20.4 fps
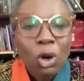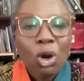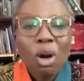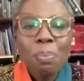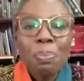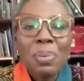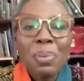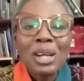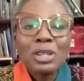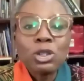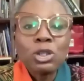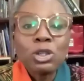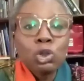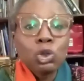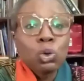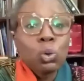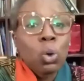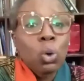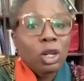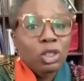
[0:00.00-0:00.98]
Compassion
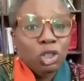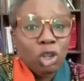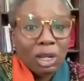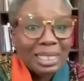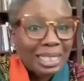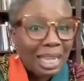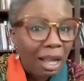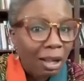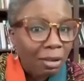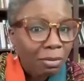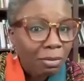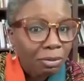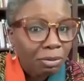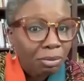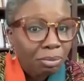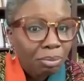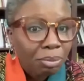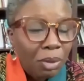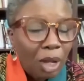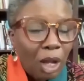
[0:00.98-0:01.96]
towards yourself,
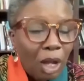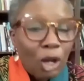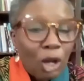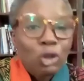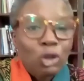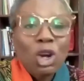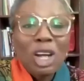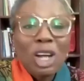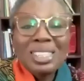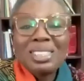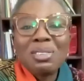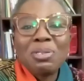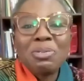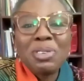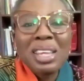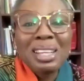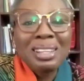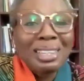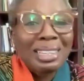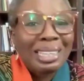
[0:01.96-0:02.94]
not to
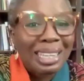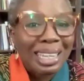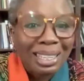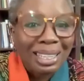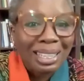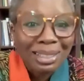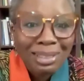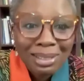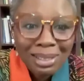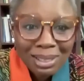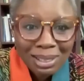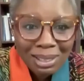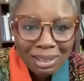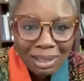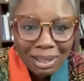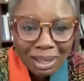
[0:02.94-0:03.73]
feel guilt